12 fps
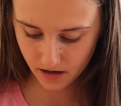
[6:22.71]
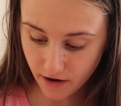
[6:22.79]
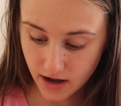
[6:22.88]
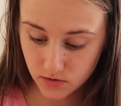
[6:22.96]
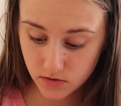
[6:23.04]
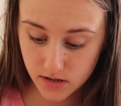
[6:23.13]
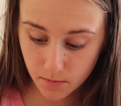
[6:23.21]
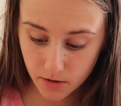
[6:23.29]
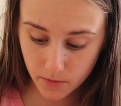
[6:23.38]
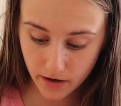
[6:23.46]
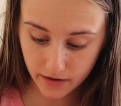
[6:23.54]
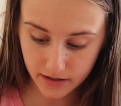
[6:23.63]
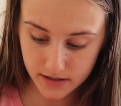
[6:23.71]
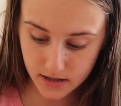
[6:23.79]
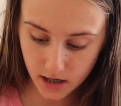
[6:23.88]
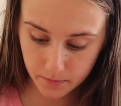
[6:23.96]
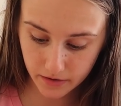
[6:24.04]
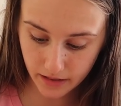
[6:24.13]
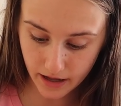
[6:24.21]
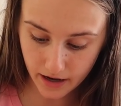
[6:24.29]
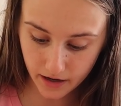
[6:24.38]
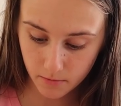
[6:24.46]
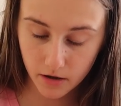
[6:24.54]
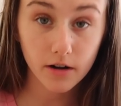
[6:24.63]
If I saw someone wearing this, I'd be
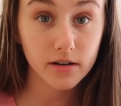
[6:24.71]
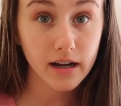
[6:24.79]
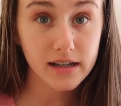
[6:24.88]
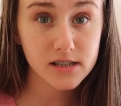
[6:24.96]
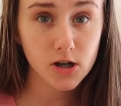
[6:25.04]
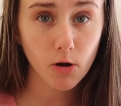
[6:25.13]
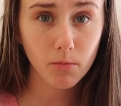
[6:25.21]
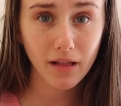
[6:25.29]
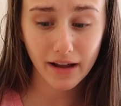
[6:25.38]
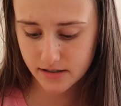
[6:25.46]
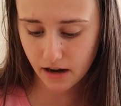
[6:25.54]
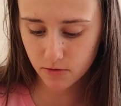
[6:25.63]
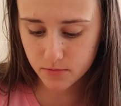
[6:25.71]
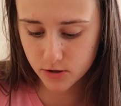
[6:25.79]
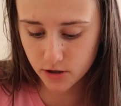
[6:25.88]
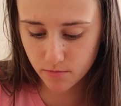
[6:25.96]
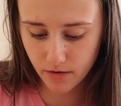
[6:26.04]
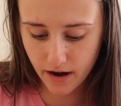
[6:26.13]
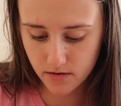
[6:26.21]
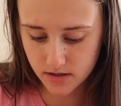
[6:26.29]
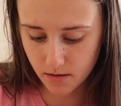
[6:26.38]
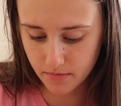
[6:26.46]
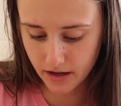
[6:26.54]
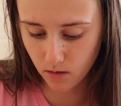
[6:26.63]
like, oh my god, nice top. Like, is that from Supre or
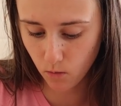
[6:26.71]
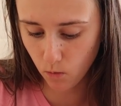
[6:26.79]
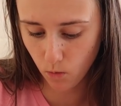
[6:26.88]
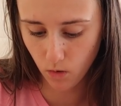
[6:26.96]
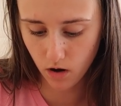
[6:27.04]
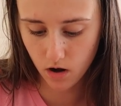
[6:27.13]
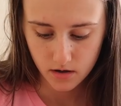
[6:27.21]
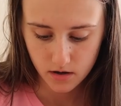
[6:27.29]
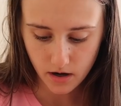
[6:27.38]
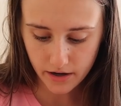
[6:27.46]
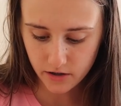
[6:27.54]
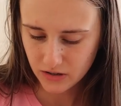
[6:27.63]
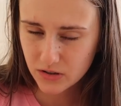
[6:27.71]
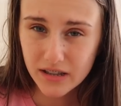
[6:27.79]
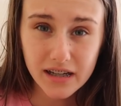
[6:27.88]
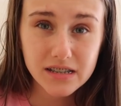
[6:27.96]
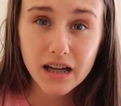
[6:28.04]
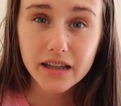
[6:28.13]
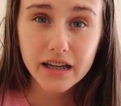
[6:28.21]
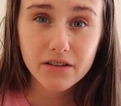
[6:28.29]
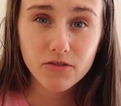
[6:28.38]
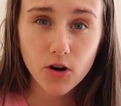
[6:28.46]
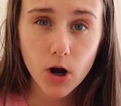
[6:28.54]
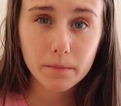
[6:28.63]
something? Or, I don't know, looks like something
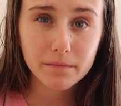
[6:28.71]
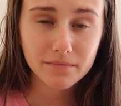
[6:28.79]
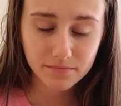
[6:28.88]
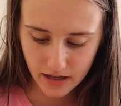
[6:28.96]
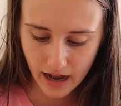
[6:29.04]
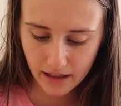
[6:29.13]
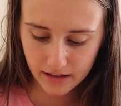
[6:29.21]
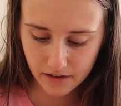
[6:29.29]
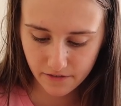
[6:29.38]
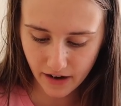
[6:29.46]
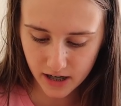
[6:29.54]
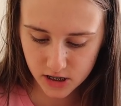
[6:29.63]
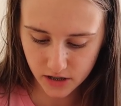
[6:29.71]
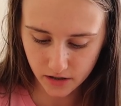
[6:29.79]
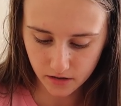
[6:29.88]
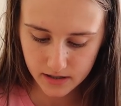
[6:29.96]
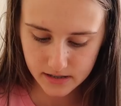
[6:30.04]
from Ally Fashion.